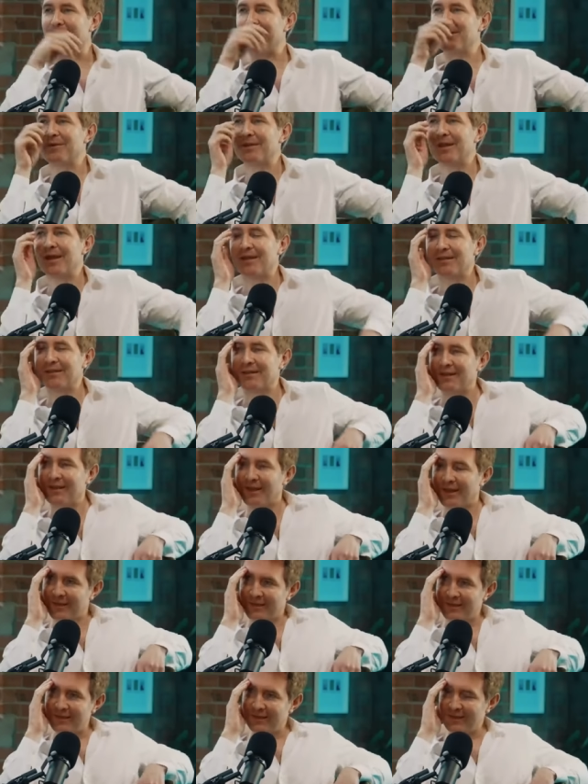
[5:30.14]
Cartman
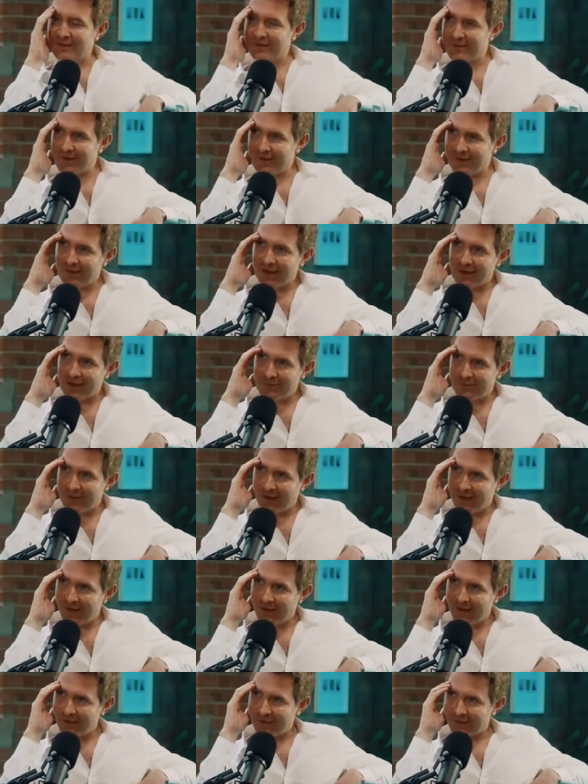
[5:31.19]
has a
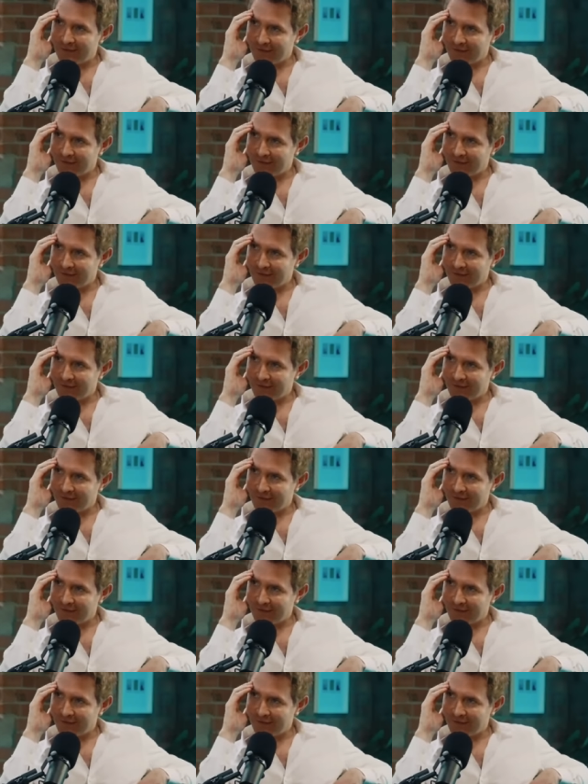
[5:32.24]
nightmare.